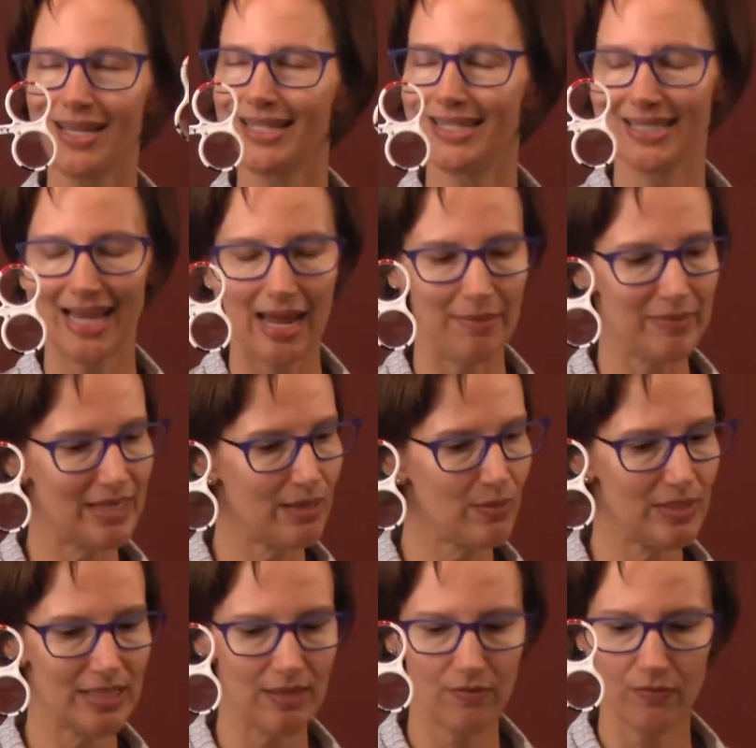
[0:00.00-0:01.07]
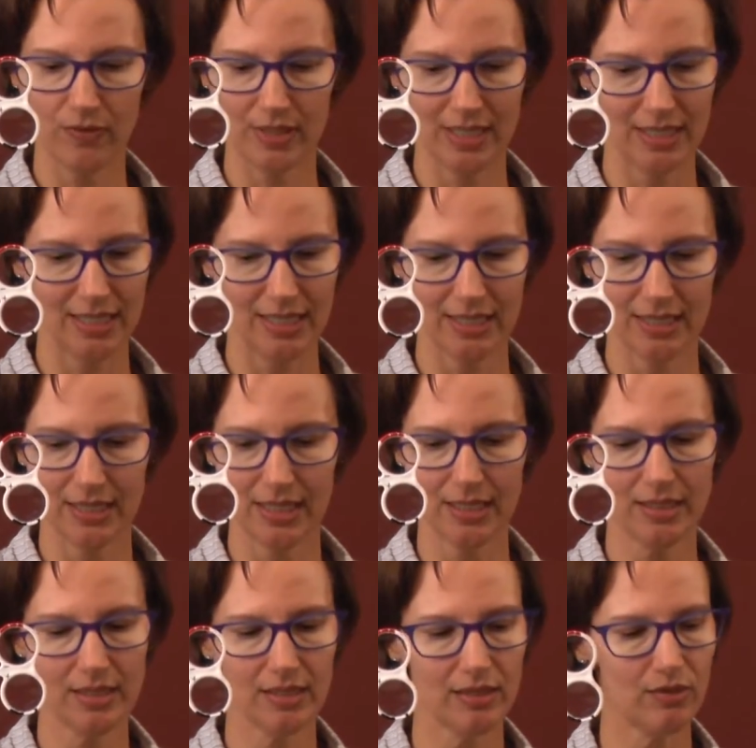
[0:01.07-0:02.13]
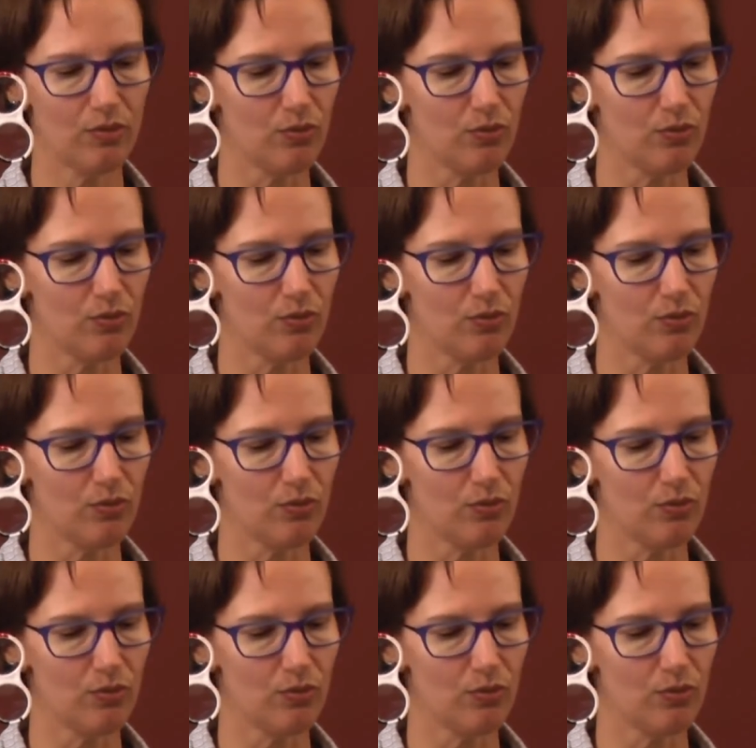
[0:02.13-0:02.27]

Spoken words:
same thing we did for the distance.